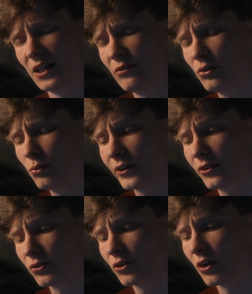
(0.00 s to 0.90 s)
If you want
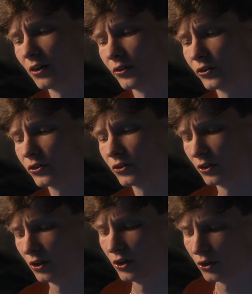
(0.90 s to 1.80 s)
those colors,
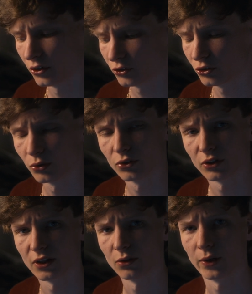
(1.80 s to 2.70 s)
shoot
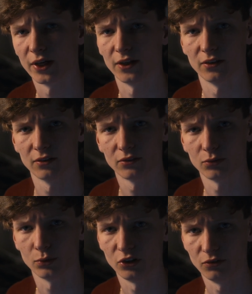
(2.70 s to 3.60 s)
in a way
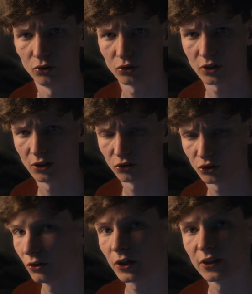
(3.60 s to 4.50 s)
to achieve those colors.
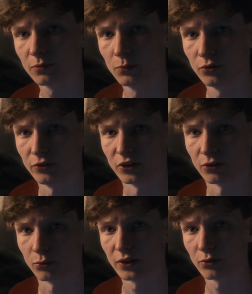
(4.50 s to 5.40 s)
Look at his movies
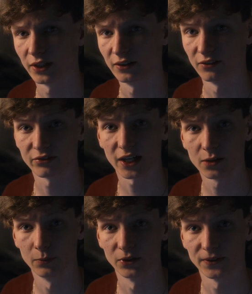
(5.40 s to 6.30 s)
and recreate the
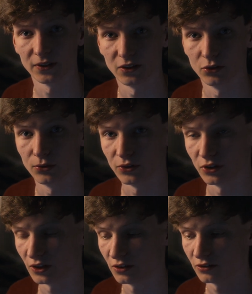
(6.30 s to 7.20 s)
environment he uses
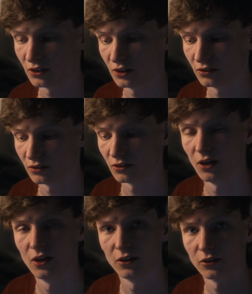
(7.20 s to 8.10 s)
in his scenes
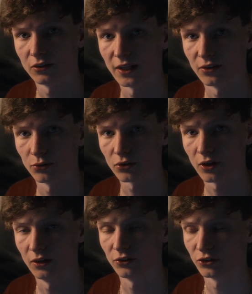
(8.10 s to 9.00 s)
to get those
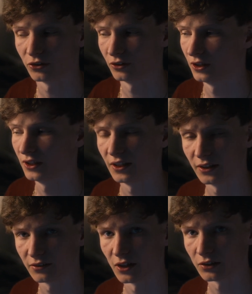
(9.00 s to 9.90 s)
colors.
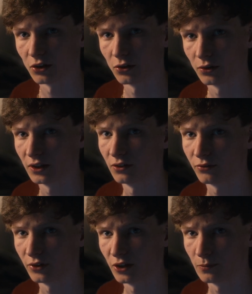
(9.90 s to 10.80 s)
It's not only the
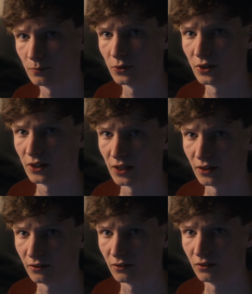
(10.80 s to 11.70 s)
film
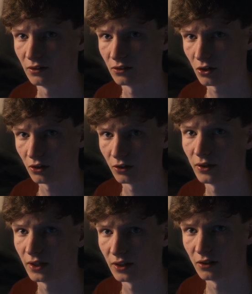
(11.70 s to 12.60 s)
and the color
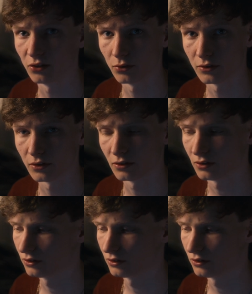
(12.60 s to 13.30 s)
grading he uses.